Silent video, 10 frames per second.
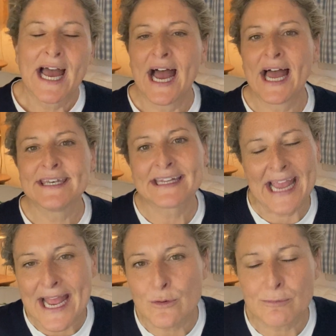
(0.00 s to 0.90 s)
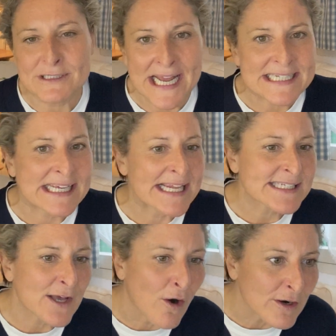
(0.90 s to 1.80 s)
and again will protect
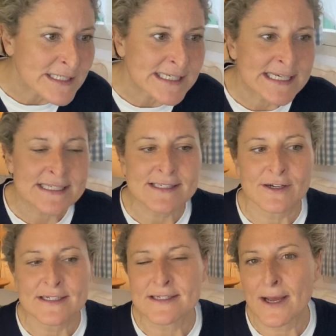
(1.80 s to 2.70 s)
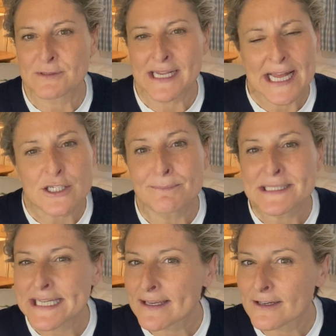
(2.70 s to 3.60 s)
against the heart disease and certain types of cancer, in
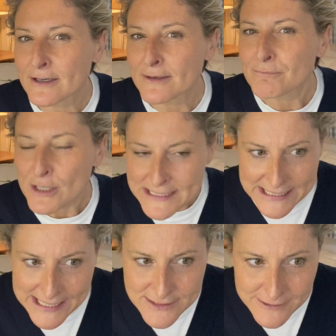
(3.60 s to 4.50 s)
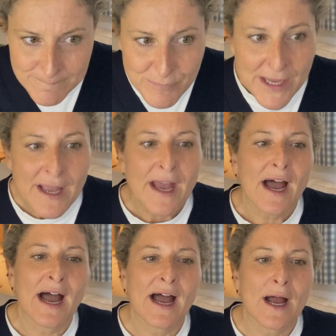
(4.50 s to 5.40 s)
particular prostate cancer.
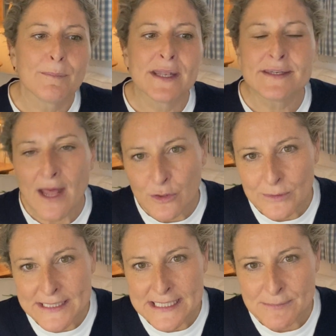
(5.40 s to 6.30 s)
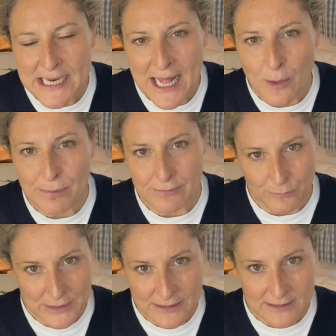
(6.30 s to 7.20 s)
Another one that seems to help
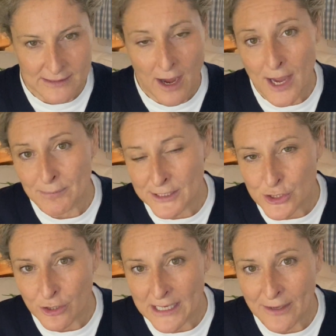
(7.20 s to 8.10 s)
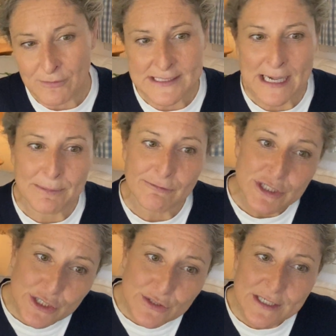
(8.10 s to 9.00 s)
with high blood sugar levels, helping
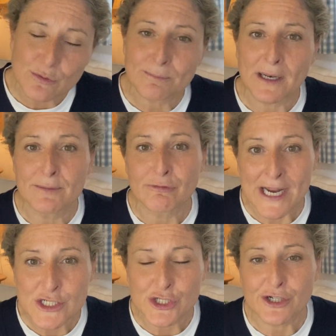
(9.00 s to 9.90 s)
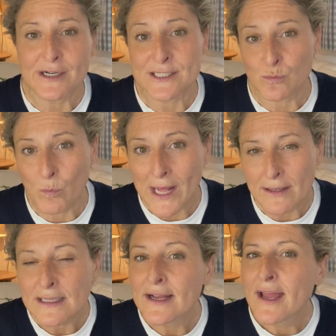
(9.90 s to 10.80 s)
reduce it with blood pressure as
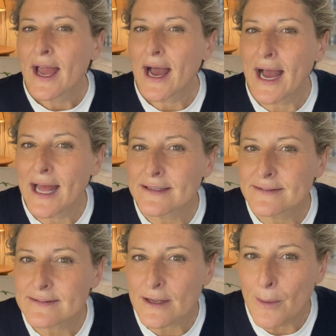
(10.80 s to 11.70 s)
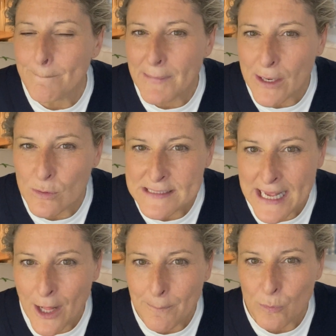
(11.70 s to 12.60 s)
well, and may also
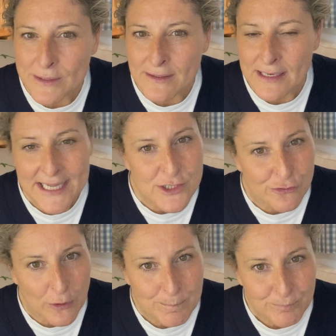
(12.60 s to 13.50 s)
help with cholesterol